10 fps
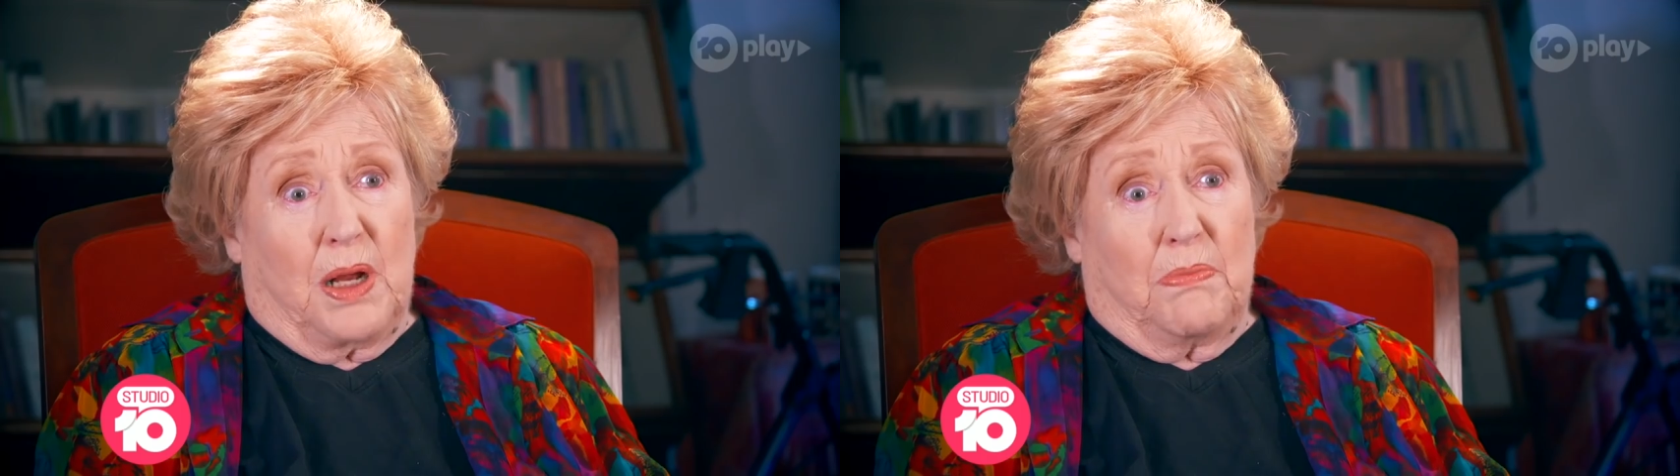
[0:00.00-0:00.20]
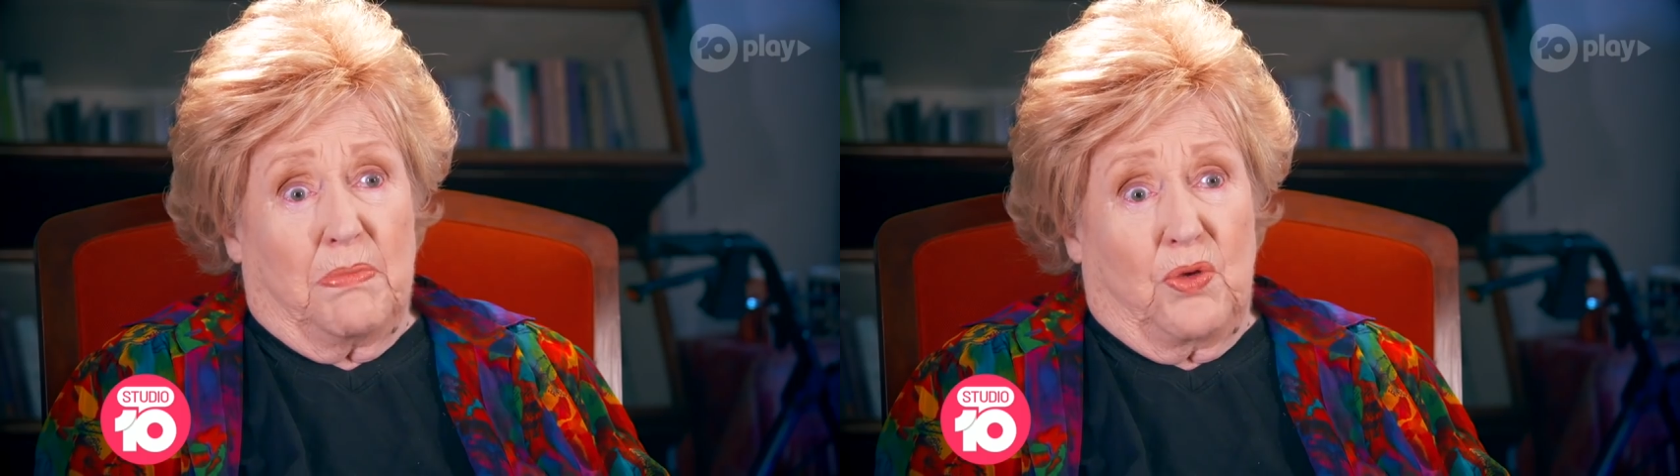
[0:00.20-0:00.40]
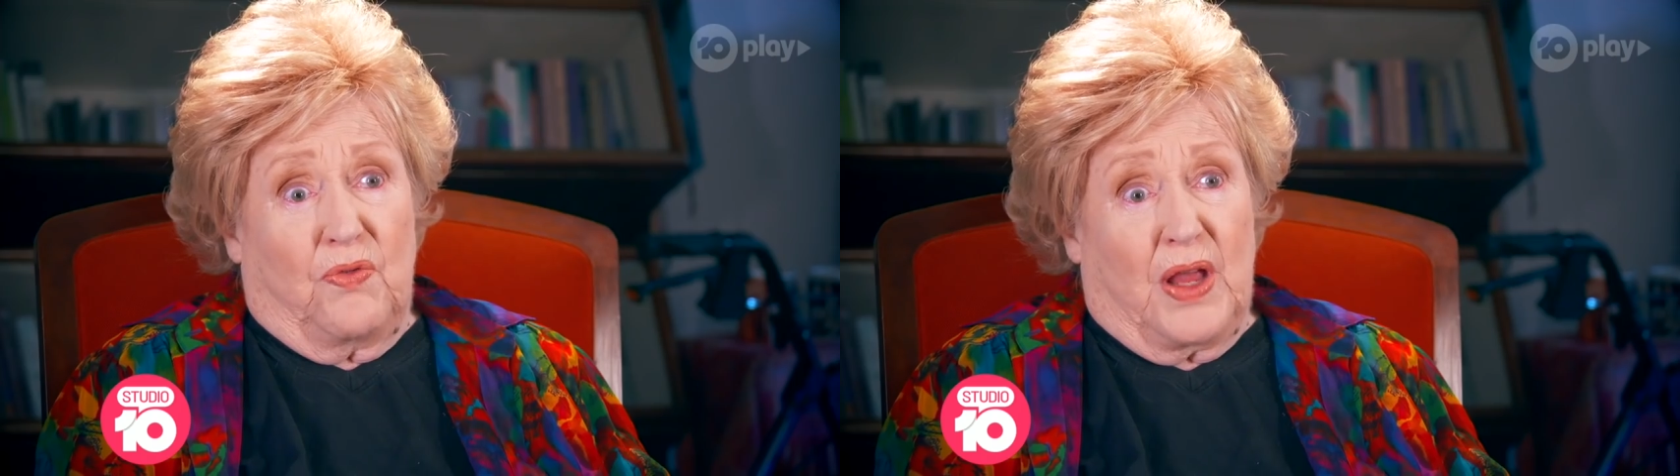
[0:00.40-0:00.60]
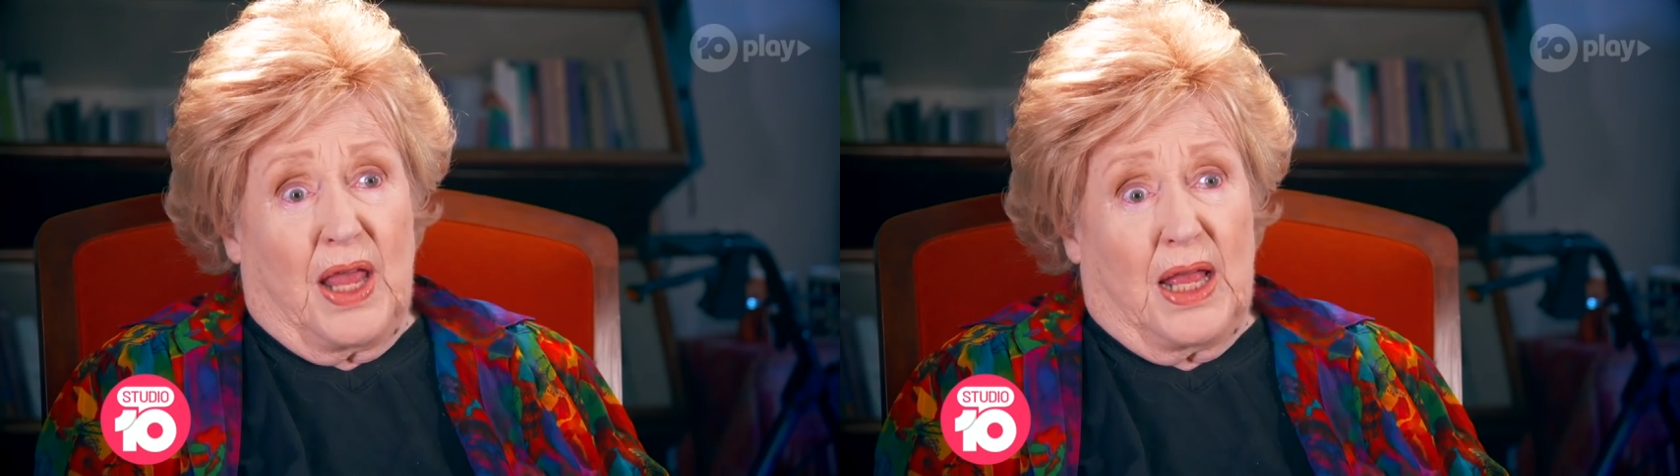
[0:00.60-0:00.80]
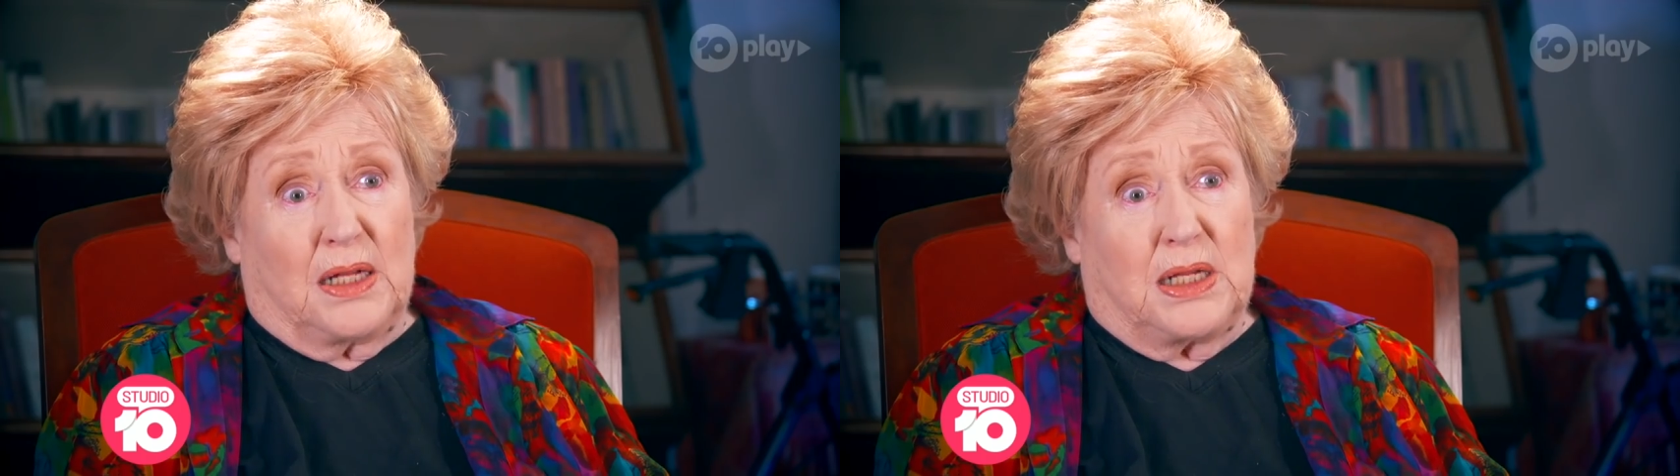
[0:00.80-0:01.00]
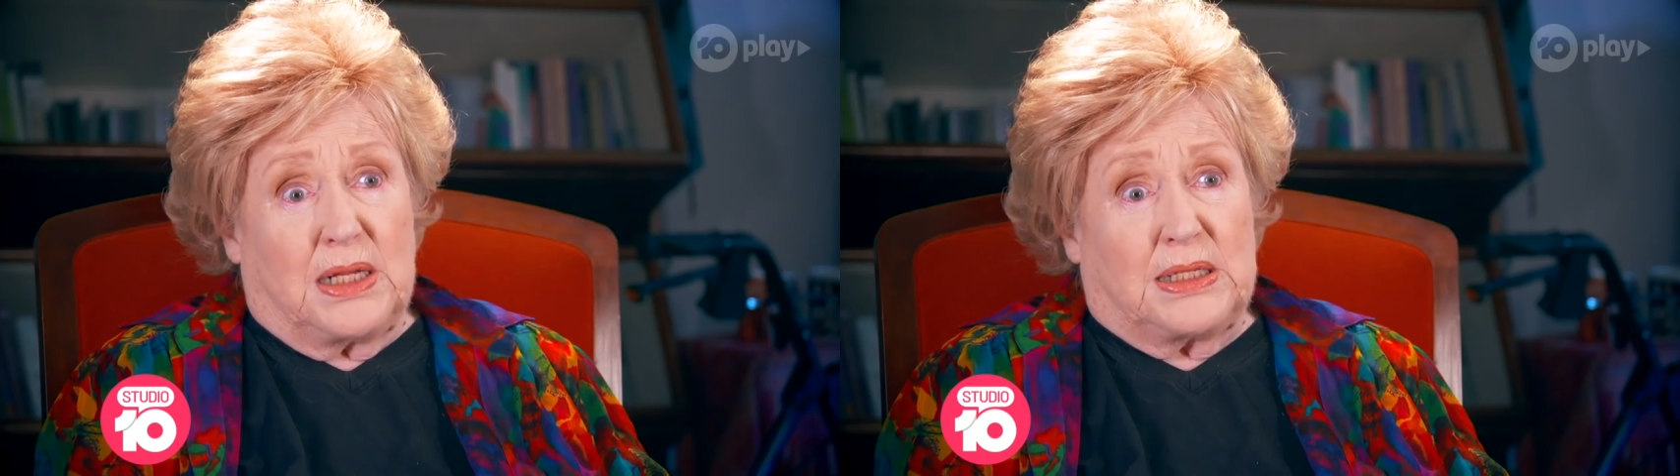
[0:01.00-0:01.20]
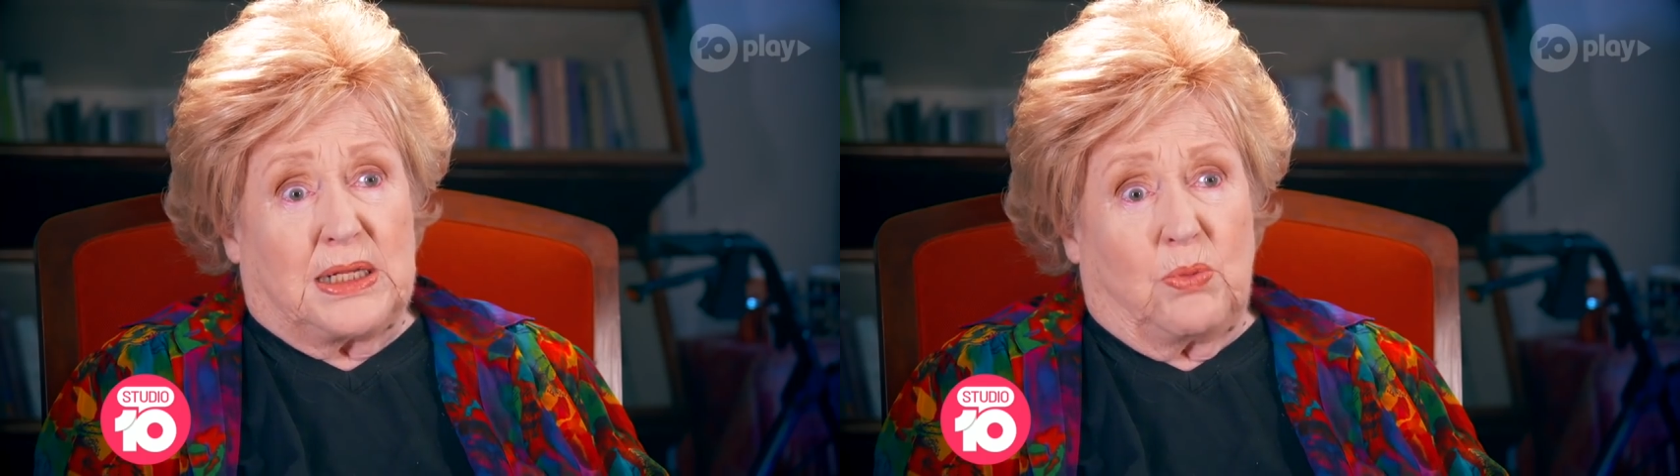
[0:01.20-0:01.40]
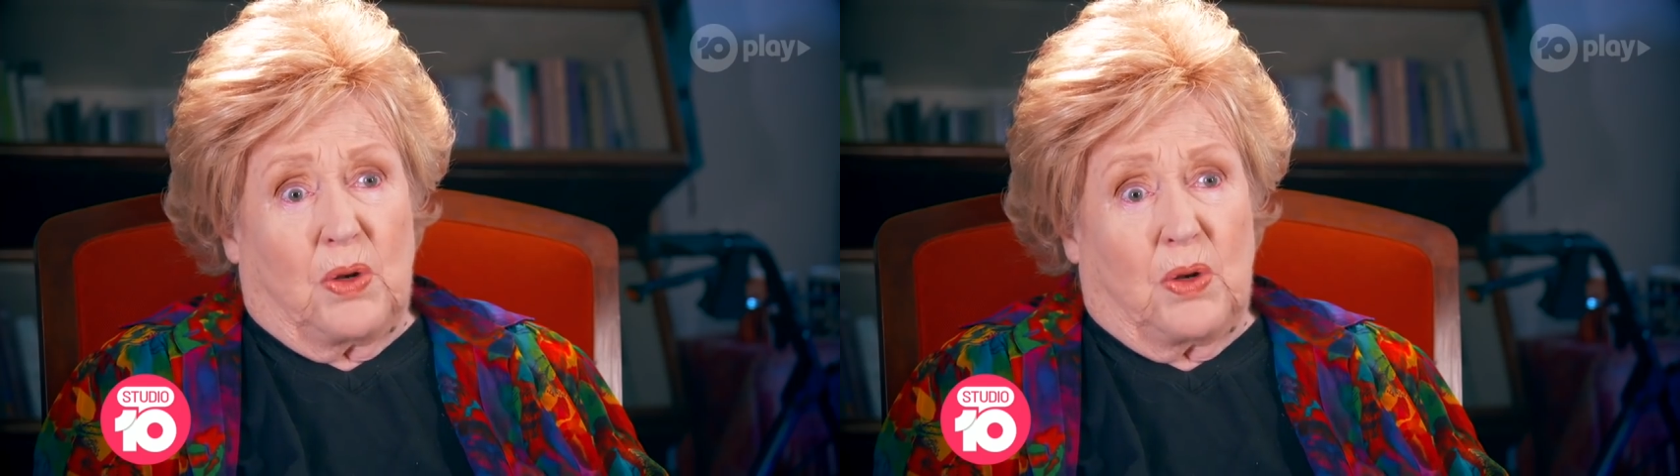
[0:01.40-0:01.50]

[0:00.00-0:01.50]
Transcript: I'm moving out. He said,